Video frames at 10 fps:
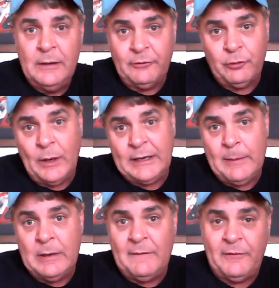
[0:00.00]
Detroit
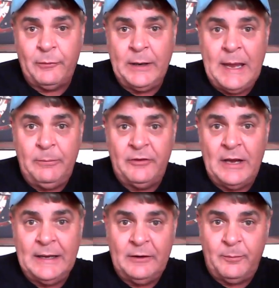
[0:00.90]
coming off a 3-game
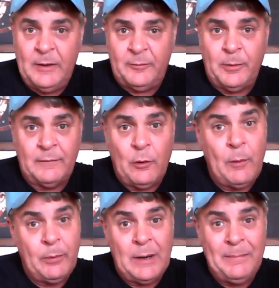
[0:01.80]
set against Pittsburgh, they
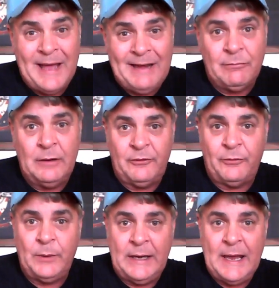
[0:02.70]
only put up 9 runs in
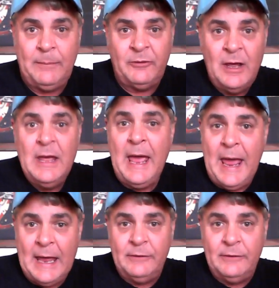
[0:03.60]
3 games. And